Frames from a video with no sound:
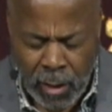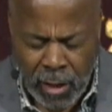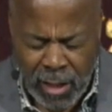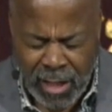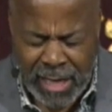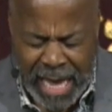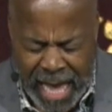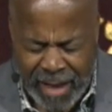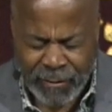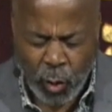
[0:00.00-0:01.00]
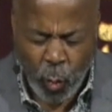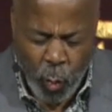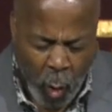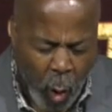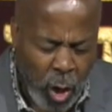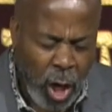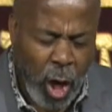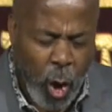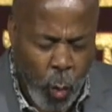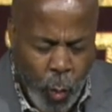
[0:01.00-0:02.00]
You're gonna have to walk
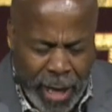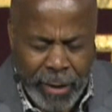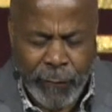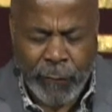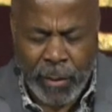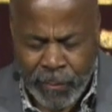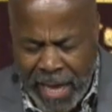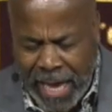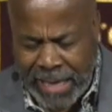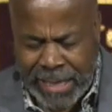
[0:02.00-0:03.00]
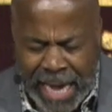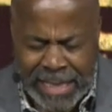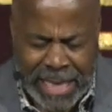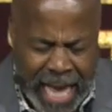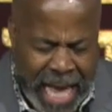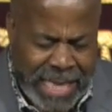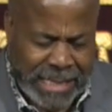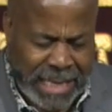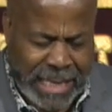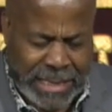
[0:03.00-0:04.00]
away from that, not
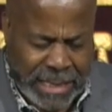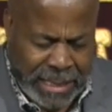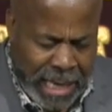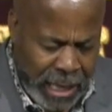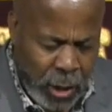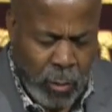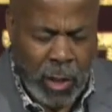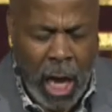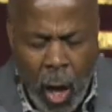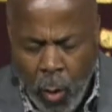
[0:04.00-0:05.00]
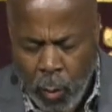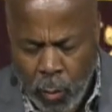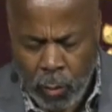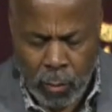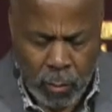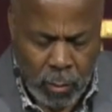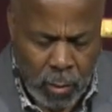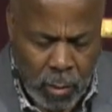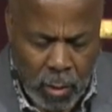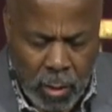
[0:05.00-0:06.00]
ask it to let you go,
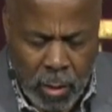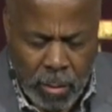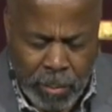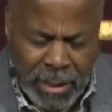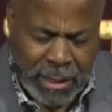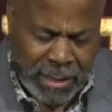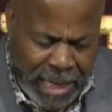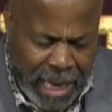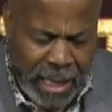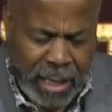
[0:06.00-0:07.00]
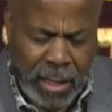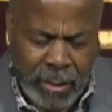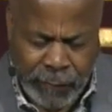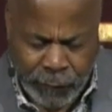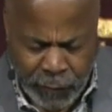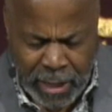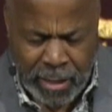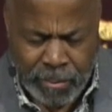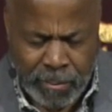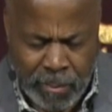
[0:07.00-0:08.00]
but to take the
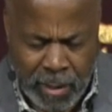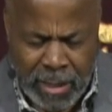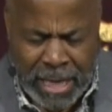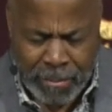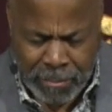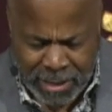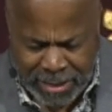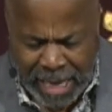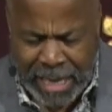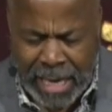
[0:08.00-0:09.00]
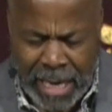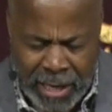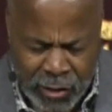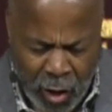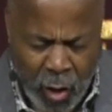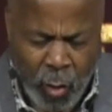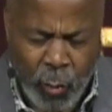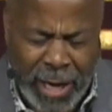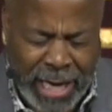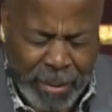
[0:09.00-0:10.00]
freedom that Messiah has
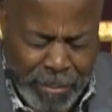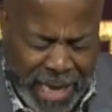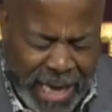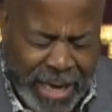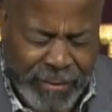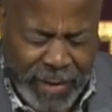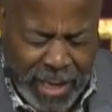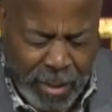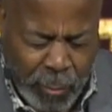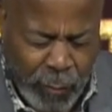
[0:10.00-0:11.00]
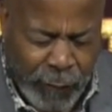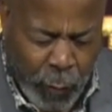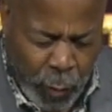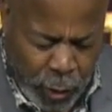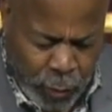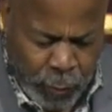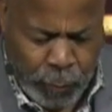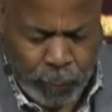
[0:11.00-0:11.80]
already made available for you.